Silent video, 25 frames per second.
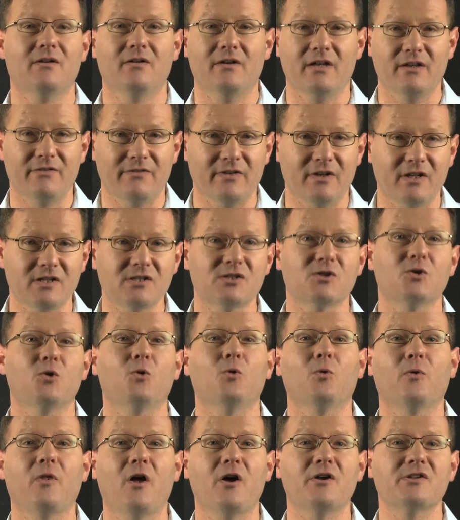If it isn't
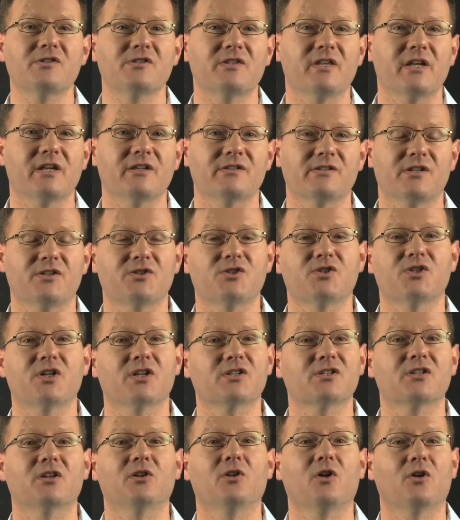all those things, it's
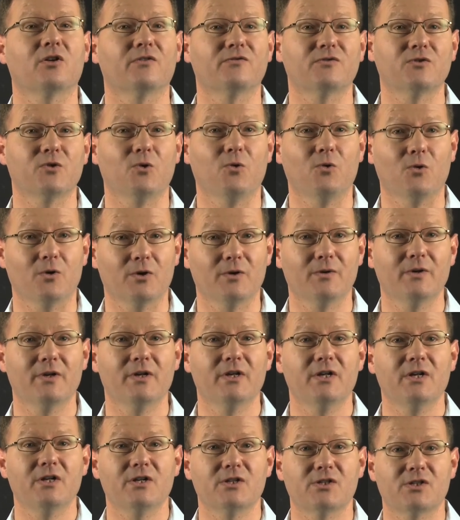just a lot of talk.
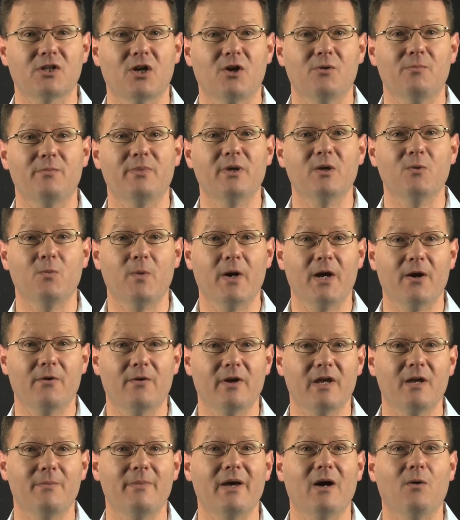So be
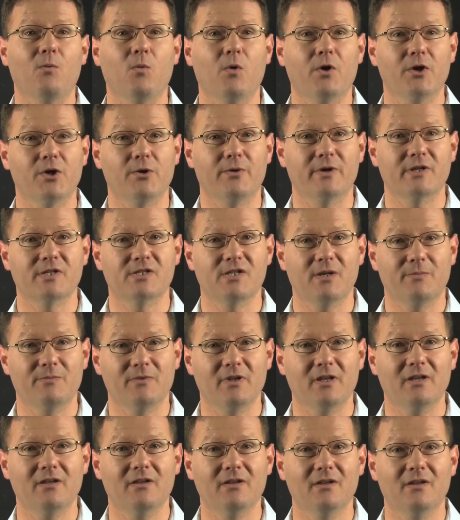wary about what you're
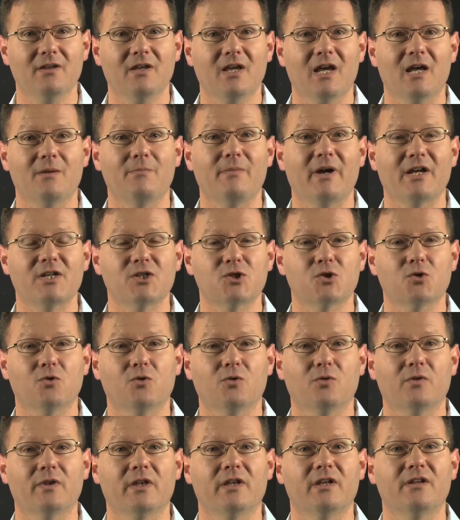accepting and make
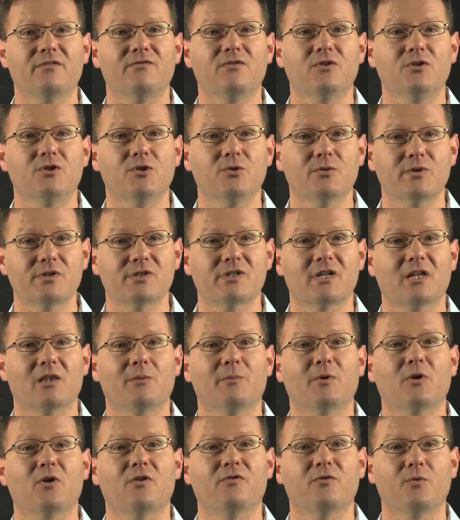sure that if you do a
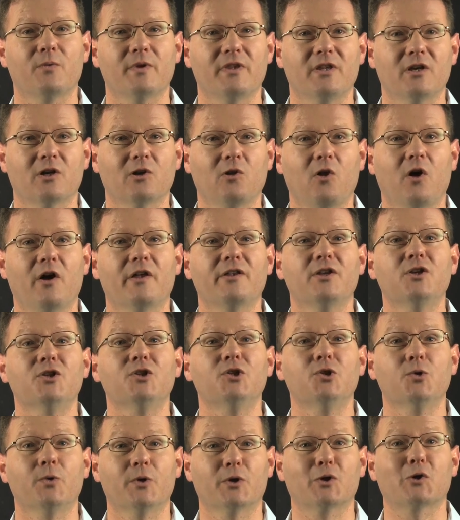settlement offer with your client, you
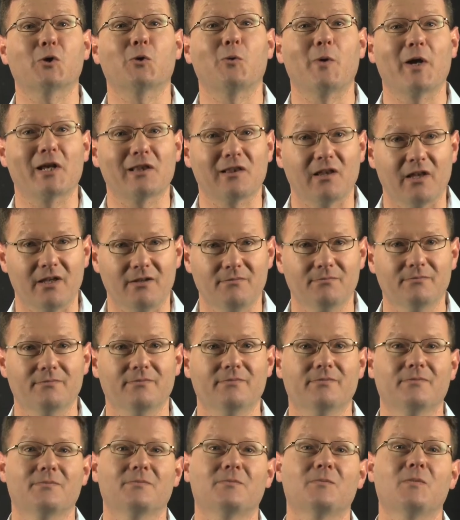do it correctly.
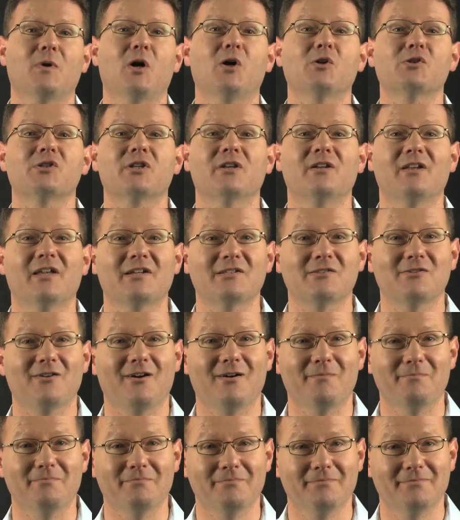I'll see you next
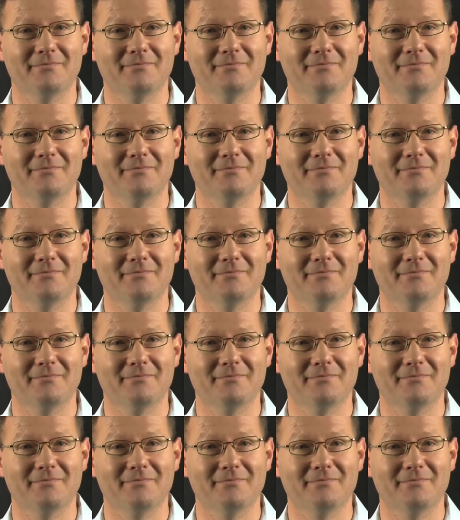time.